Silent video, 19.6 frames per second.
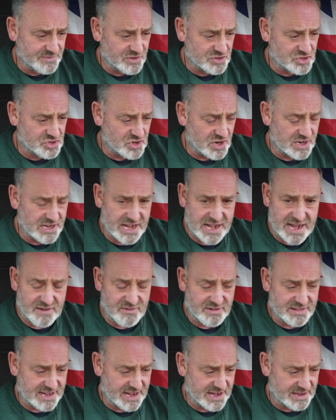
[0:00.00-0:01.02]
if you're trying to
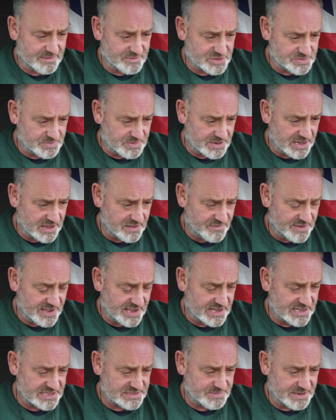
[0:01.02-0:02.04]
narrow down how much money the
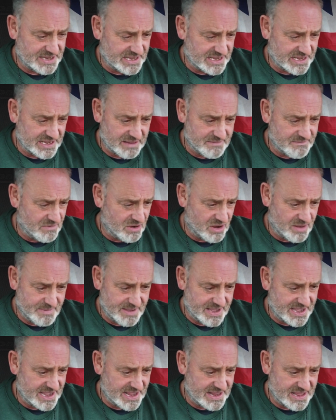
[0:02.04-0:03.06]
vehicle is making, it might
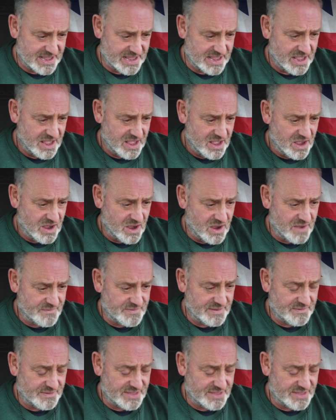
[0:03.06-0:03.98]
be handy. I've